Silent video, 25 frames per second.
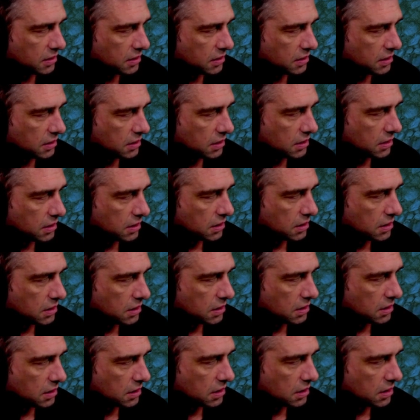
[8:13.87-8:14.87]

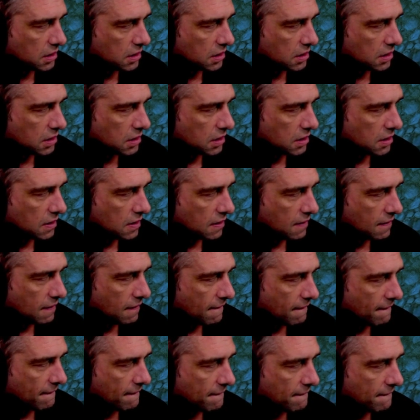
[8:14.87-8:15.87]

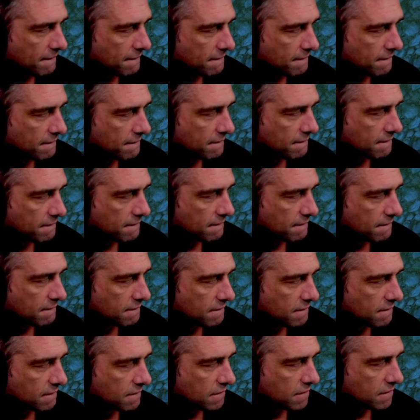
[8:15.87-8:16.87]

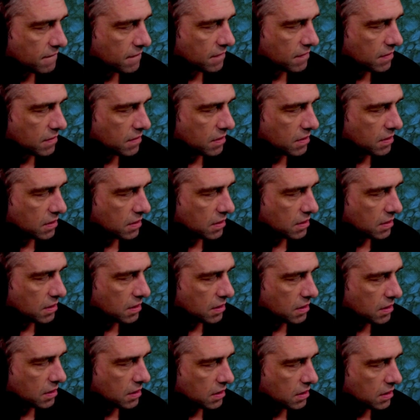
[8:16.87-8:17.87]

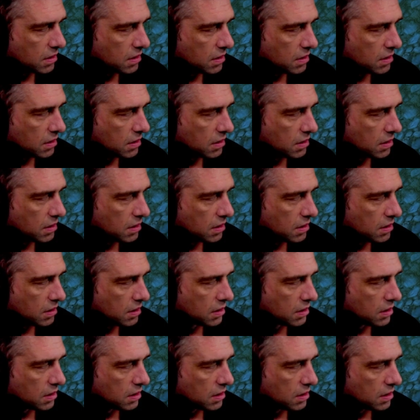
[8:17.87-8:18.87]
(no one is talking)